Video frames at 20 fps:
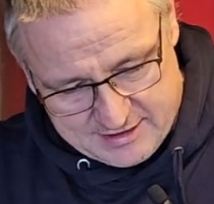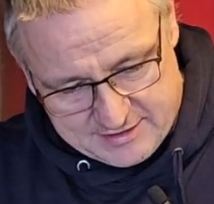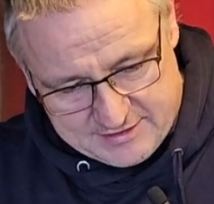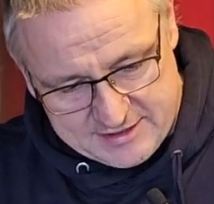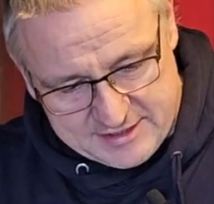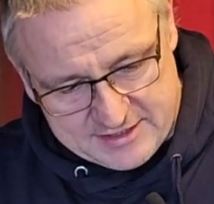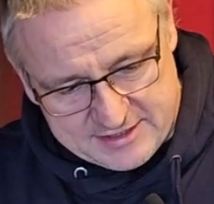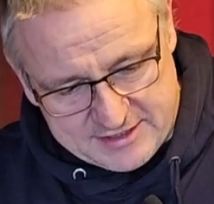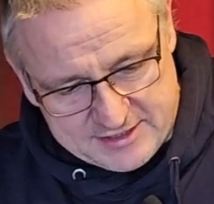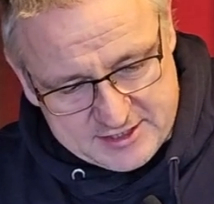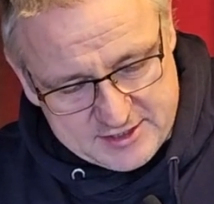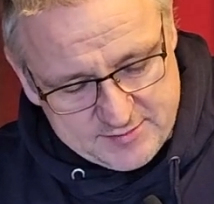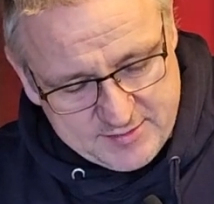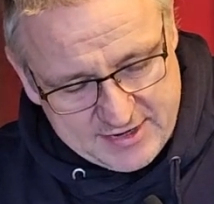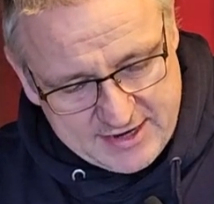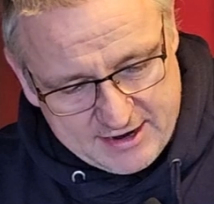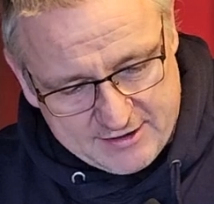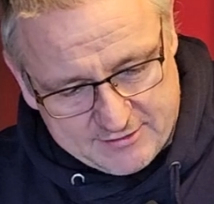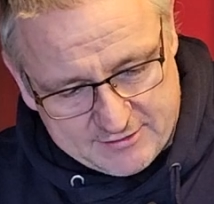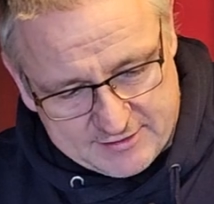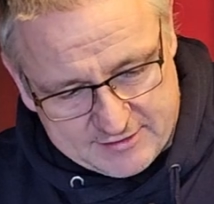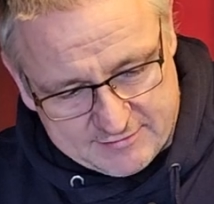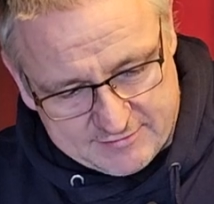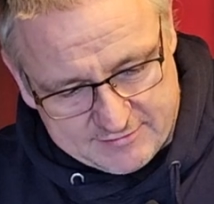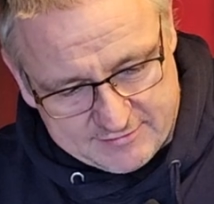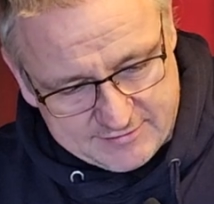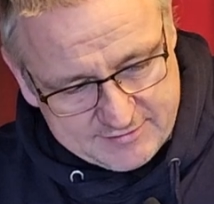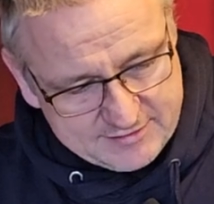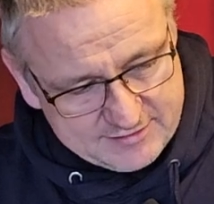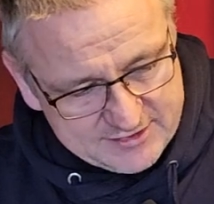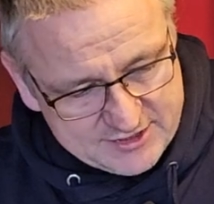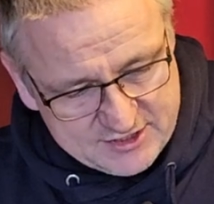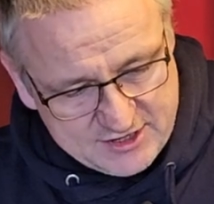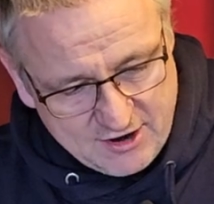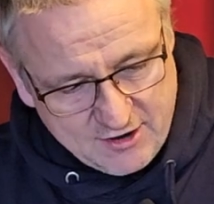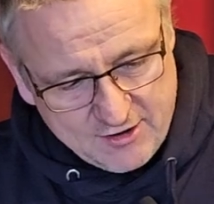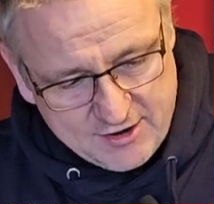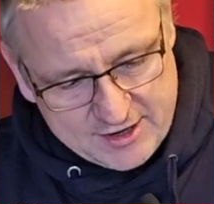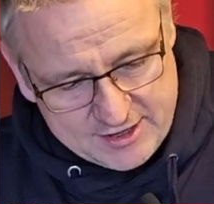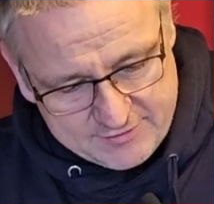And this has been
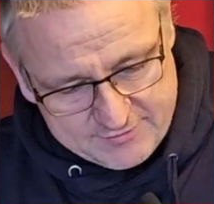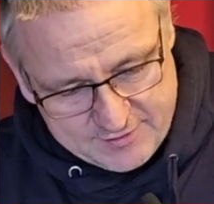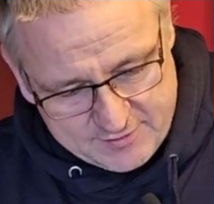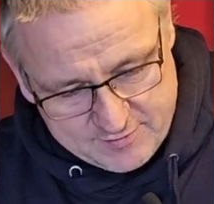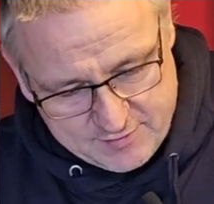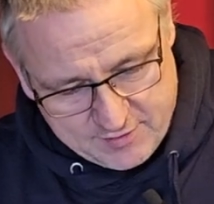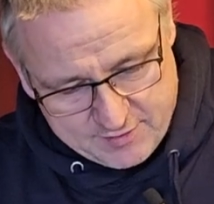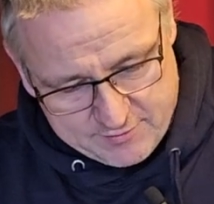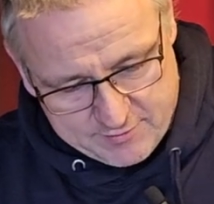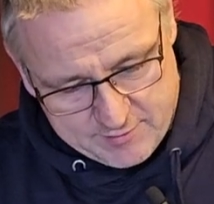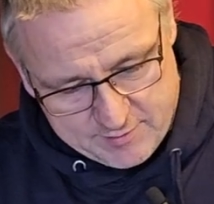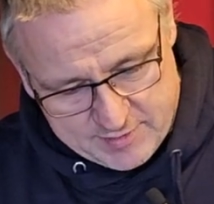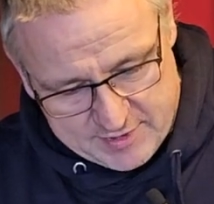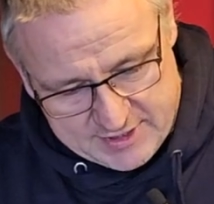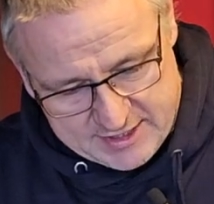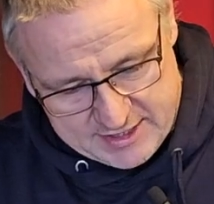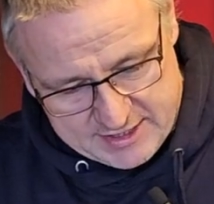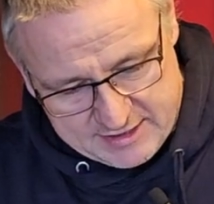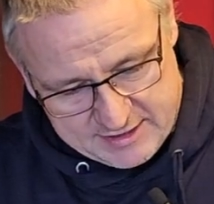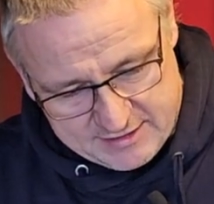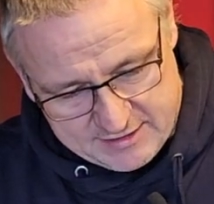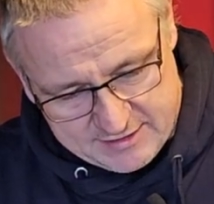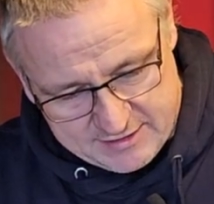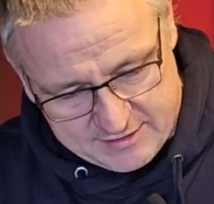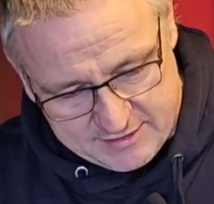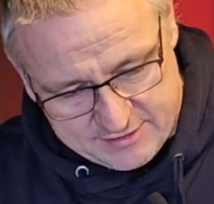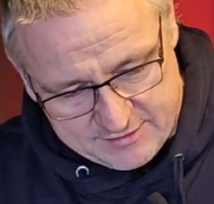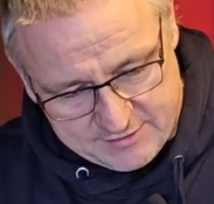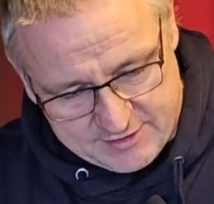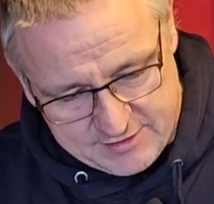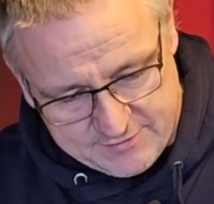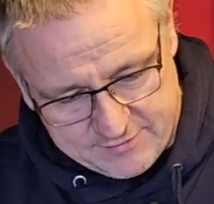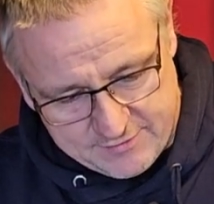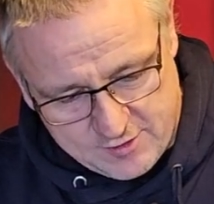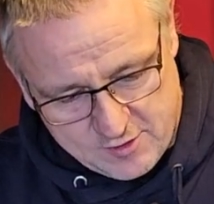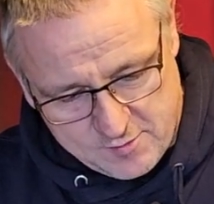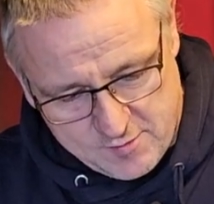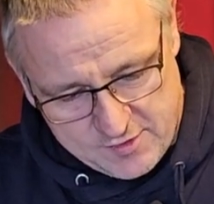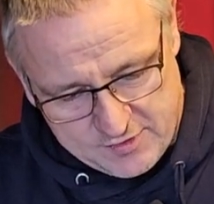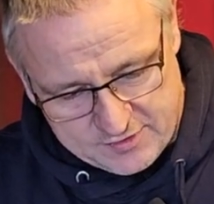outside for probably 3 or
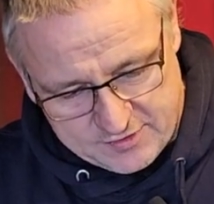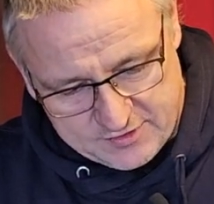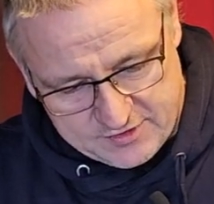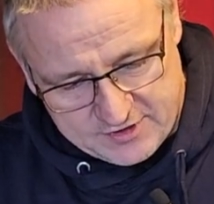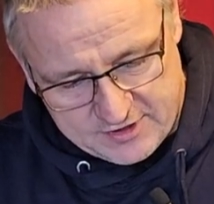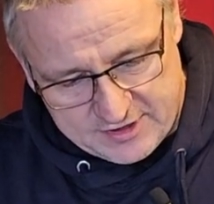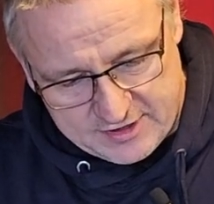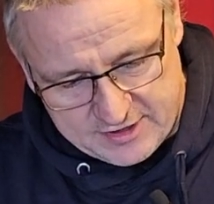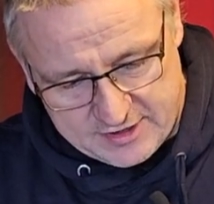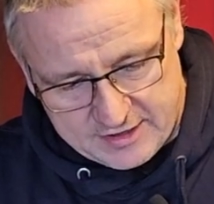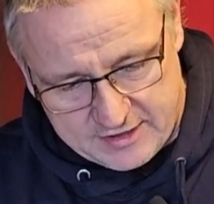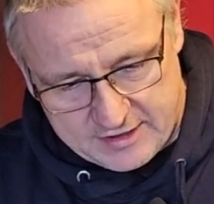4 months.